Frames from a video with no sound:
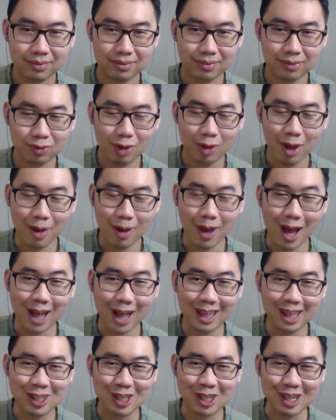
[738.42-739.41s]
At
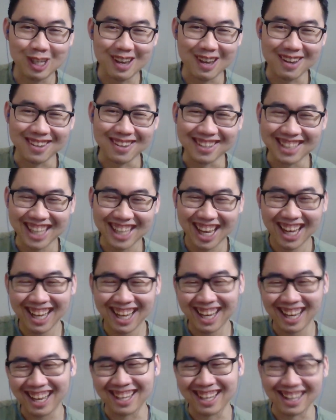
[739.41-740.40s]
least she knows.
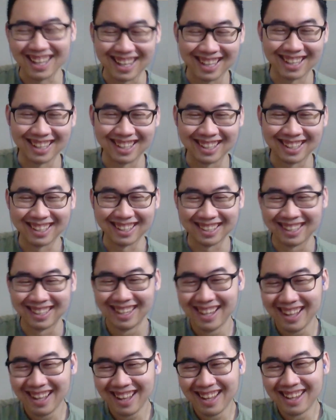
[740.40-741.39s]
At
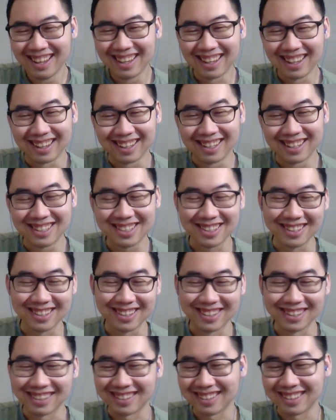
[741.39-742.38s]
least she
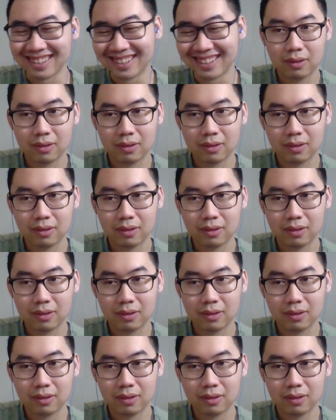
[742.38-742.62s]
knows.